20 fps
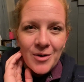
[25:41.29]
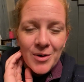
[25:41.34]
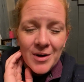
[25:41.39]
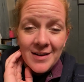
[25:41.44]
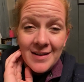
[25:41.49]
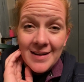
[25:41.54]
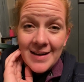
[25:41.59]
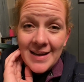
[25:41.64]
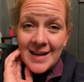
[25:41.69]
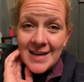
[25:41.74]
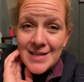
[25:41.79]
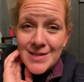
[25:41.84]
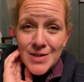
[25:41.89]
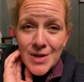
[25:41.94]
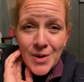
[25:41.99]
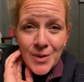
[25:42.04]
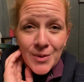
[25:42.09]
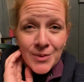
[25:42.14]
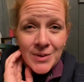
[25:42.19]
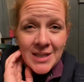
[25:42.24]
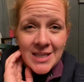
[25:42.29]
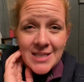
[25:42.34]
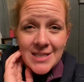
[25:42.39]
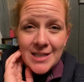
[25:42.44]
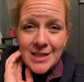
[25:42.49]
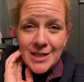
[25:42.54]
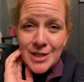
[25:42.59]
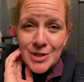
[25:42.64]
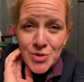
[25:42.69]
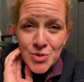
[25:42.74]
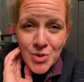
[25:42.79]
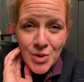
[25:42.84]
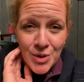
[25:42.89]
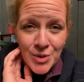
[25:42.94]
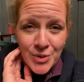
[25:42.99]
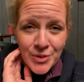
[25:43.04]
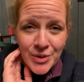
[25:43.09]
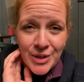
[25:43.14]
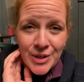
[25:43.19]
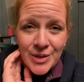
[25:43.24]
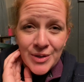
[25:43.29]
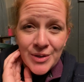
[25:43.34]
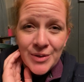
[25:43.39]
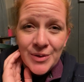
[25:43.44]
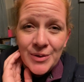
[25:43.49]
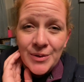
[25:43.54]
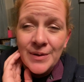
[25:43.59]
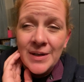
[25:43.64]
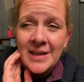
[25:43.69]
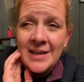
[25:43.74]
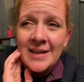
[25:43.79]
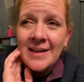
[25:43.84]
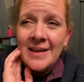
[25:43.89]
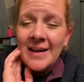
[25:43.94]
organized only to control you,